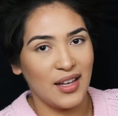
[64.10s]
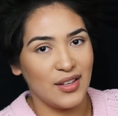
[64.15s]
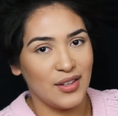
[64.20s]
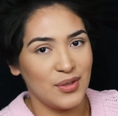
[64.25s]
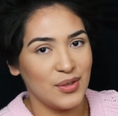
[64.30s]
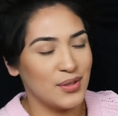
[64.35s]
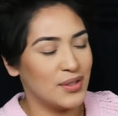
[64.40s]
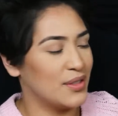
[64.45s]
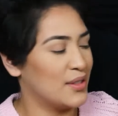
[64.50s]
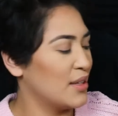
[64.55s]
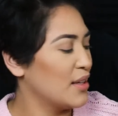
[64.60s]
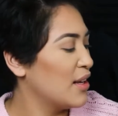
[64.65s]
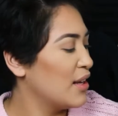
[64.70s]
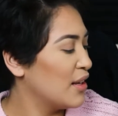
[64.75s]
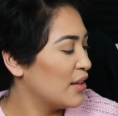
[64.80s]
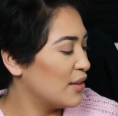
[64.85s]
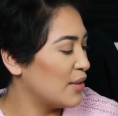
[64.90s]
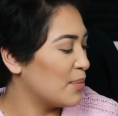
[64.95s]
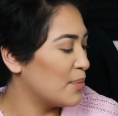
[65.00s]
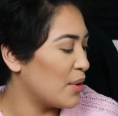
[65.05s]
I
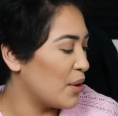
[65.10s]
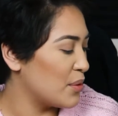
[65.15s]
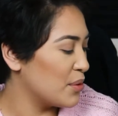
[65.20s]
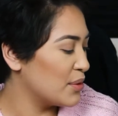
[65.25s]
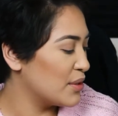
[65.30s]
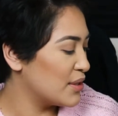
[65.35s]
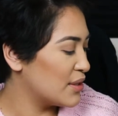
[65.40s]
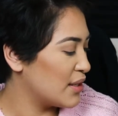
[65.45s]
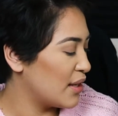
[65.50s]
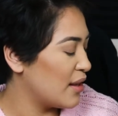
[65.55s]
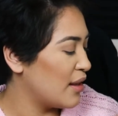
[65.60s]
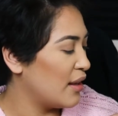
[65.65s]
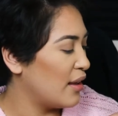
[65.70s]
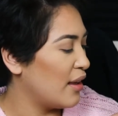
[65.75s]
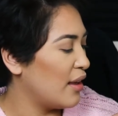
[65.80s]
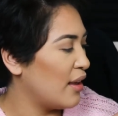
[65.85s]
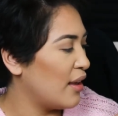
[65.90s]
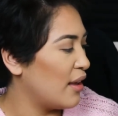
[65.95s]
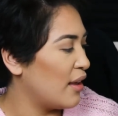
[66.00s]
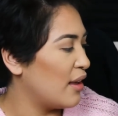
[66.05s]
use the
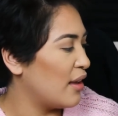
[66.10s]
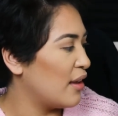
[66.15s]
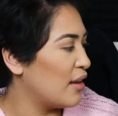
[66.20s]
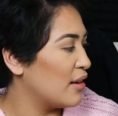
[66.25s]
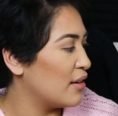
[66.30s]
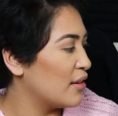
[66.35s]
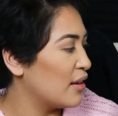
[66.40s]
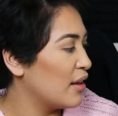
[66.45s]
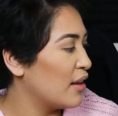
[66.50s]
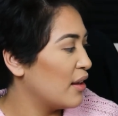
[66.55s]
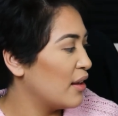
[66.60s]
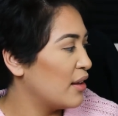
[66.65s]
most, and